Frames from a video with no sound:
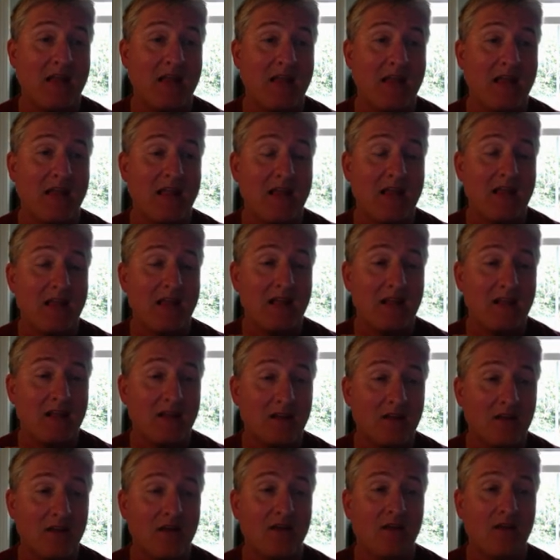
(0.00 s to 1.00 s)

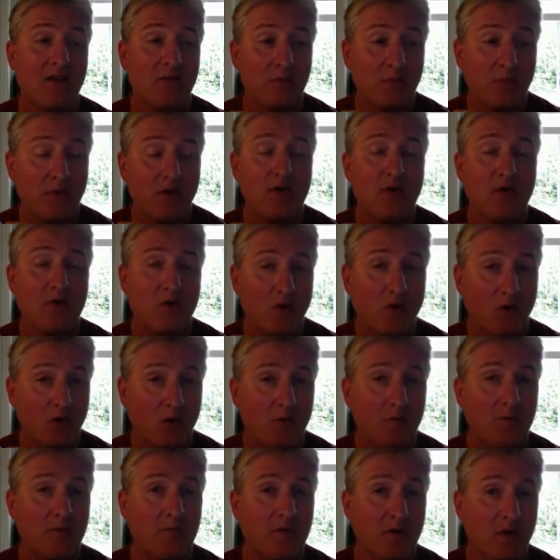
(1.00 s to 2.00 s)
It is pretty
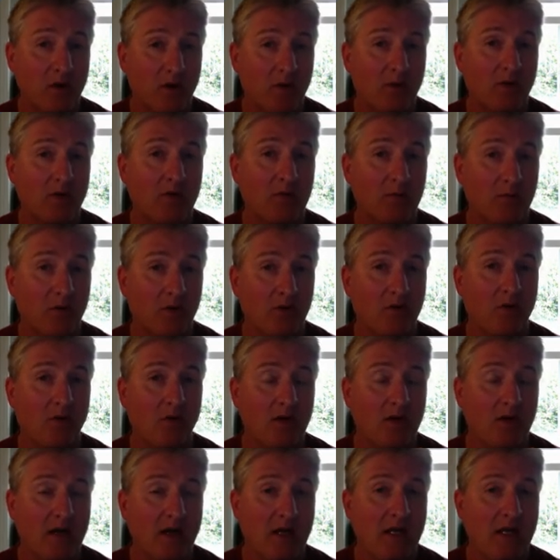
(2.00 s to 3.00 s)
cool. It's pretty
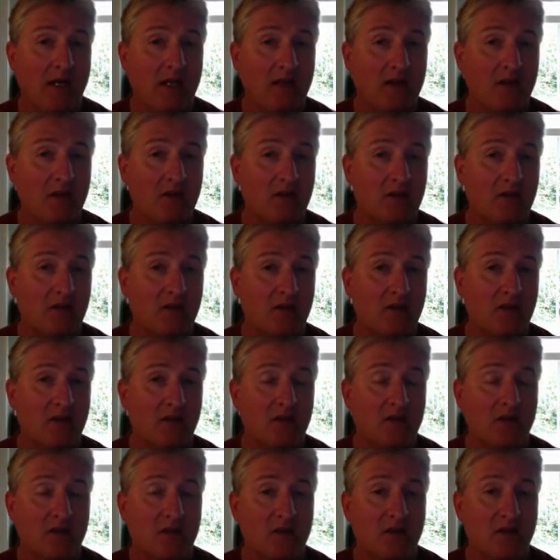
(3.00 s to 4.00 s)
cool.
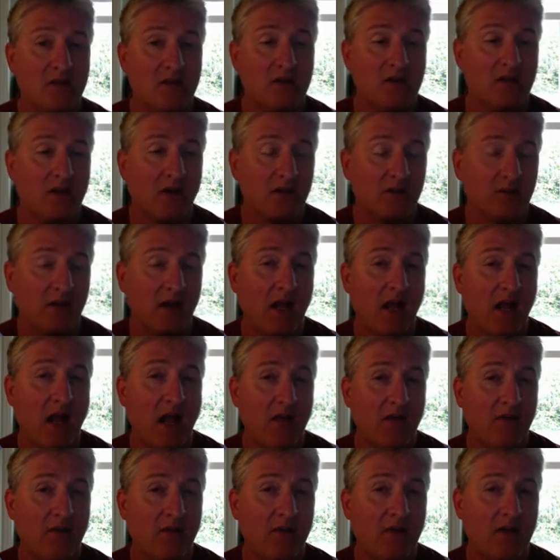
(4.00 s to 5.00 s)
Does it
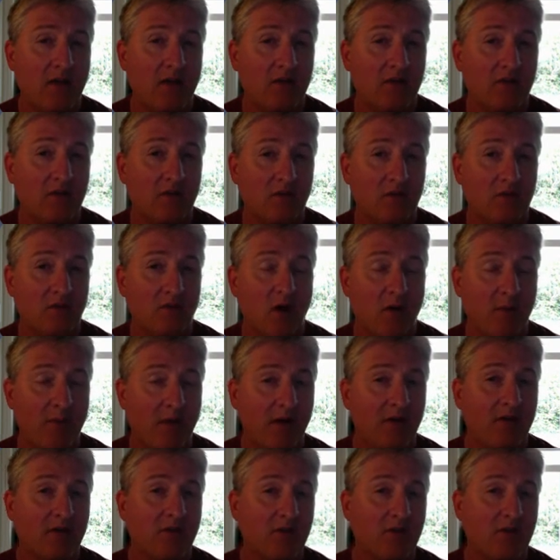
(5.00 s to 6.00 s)
have its
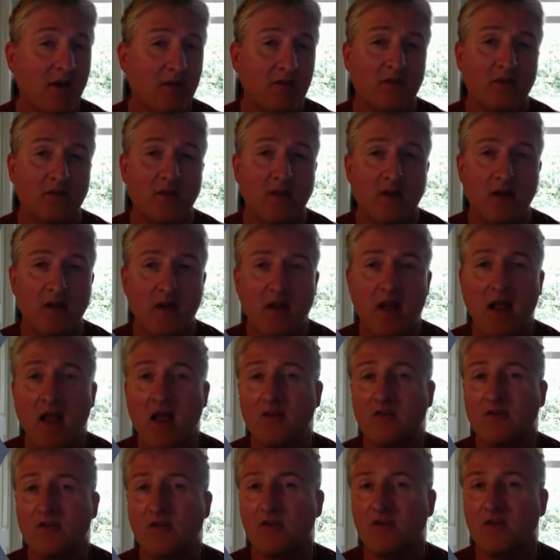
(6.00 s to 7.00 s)
drawbacks? Yes, and it
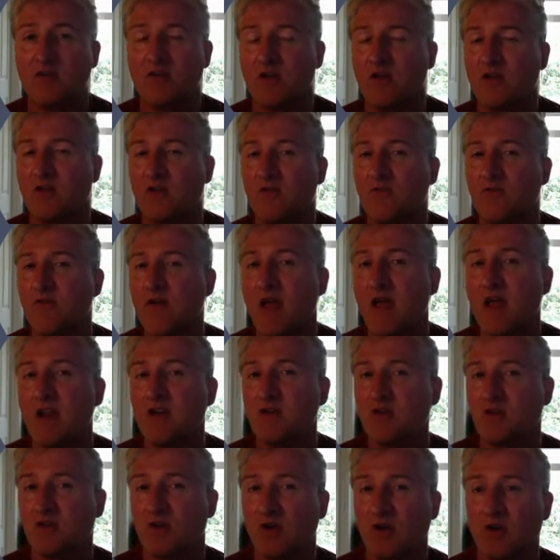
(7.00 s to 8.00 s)
has its
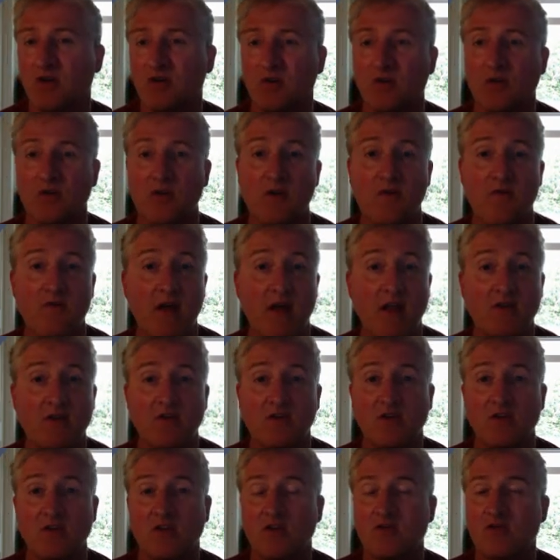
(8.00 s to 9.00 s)
advantages also. The advantage
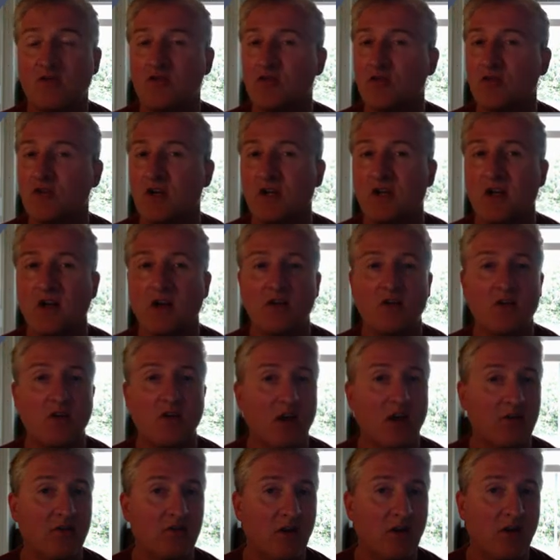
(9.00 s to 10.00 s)
is that you're going to get a ton
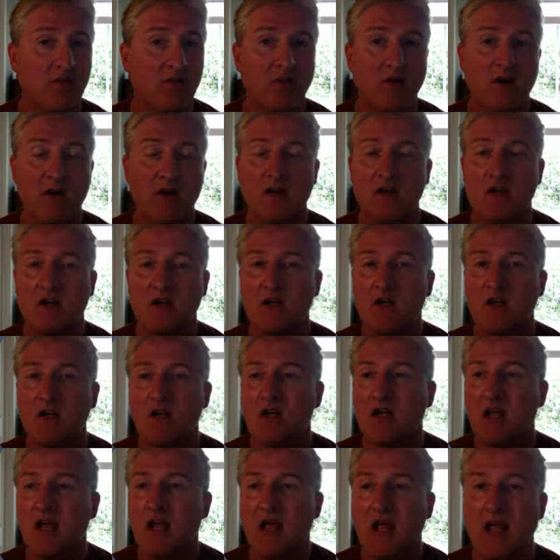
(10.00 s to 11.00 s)
of stuff, right?
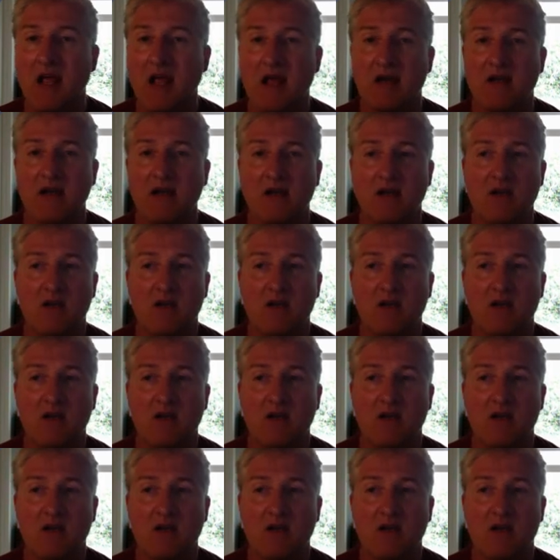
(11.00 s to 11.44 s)
And